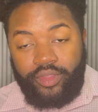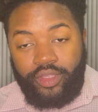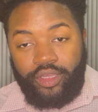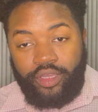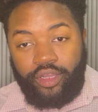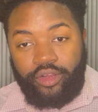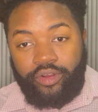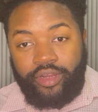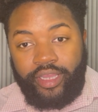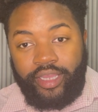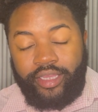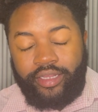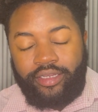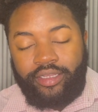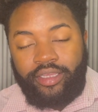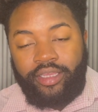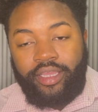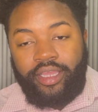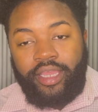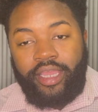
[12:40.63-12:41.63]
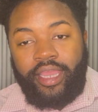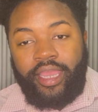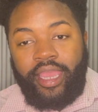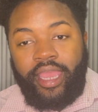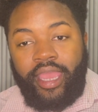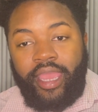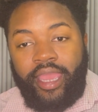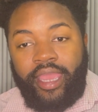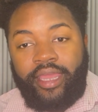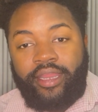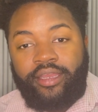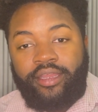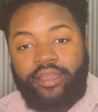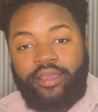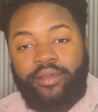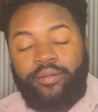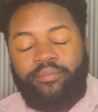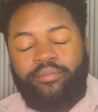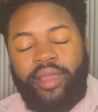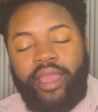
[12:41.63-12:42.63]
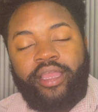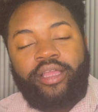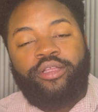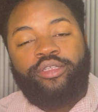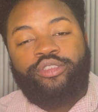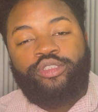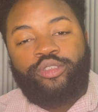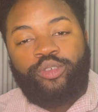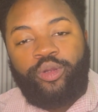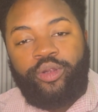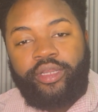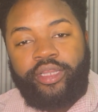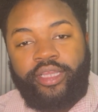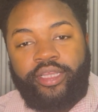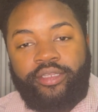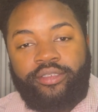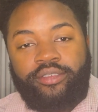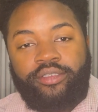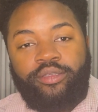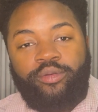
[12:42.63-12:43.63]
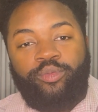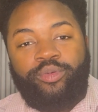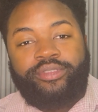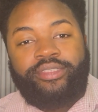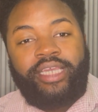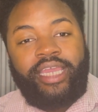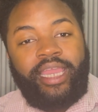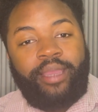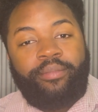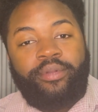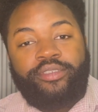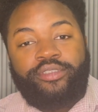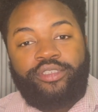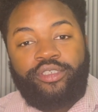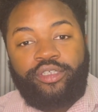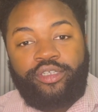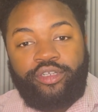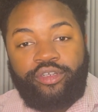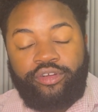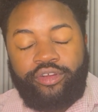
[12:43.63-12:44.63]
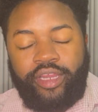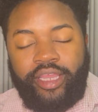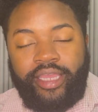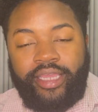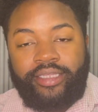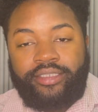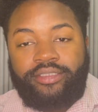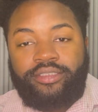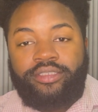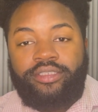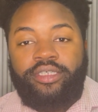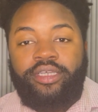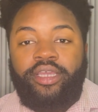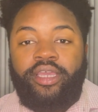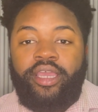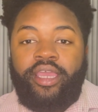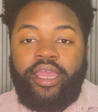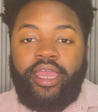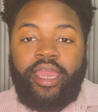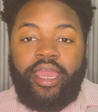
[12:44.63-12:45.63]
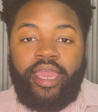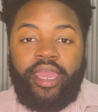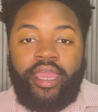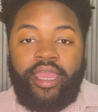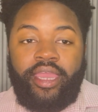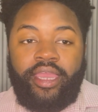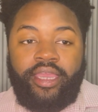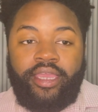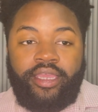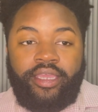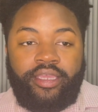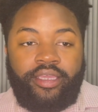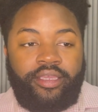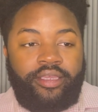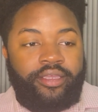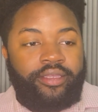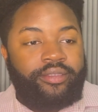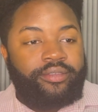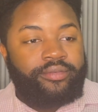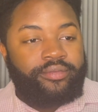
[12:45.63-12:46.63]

All right. And Michael Jordan was able to create a